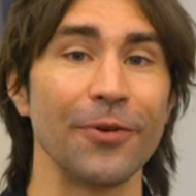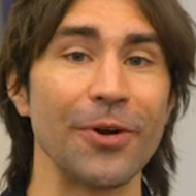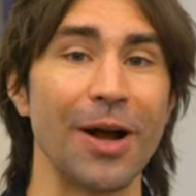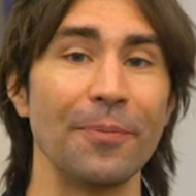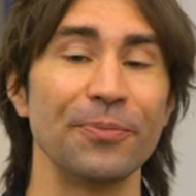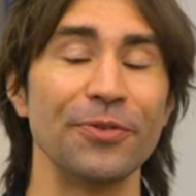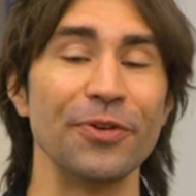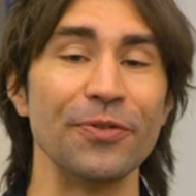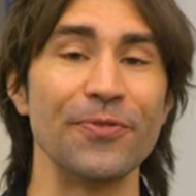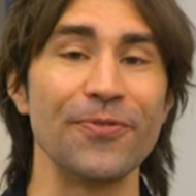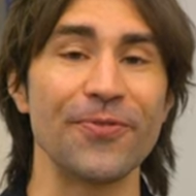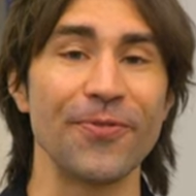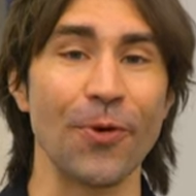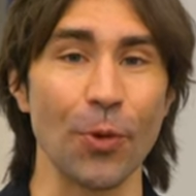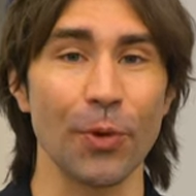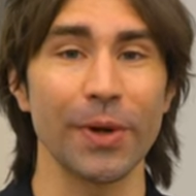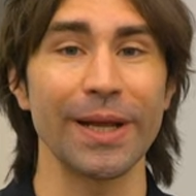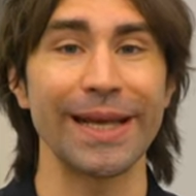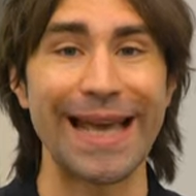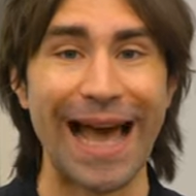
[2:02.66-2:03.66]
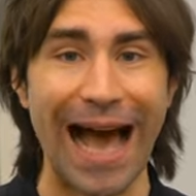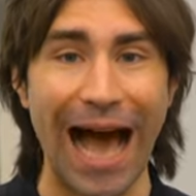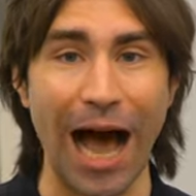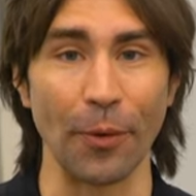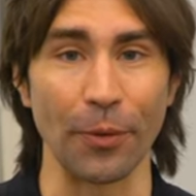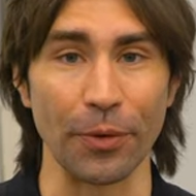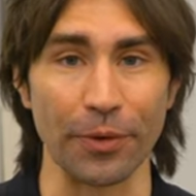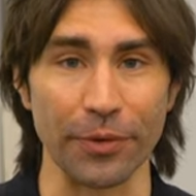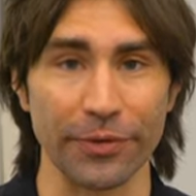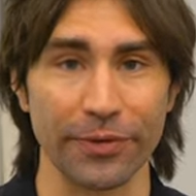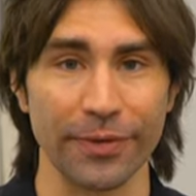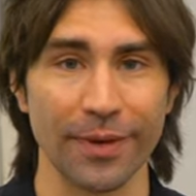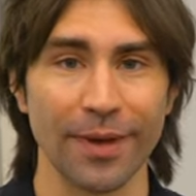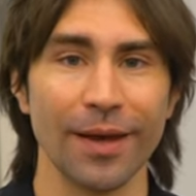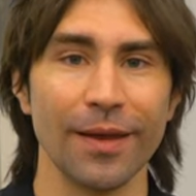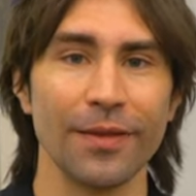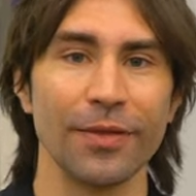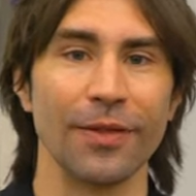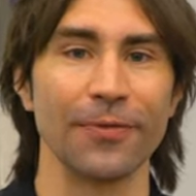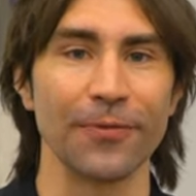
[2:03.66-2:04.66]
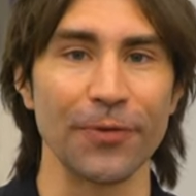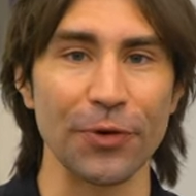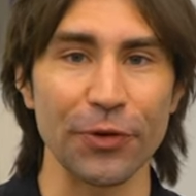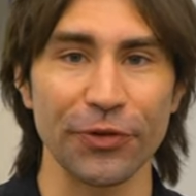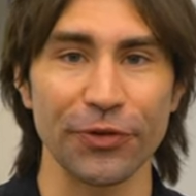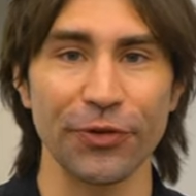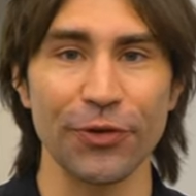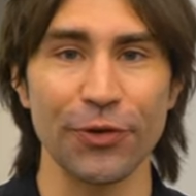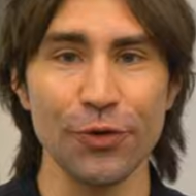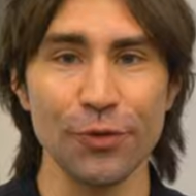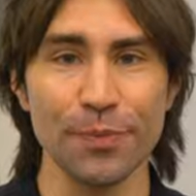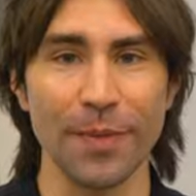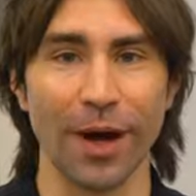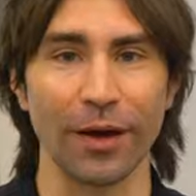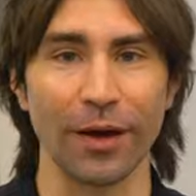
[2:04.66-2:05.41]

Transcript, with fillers: for up to forty hours. The first two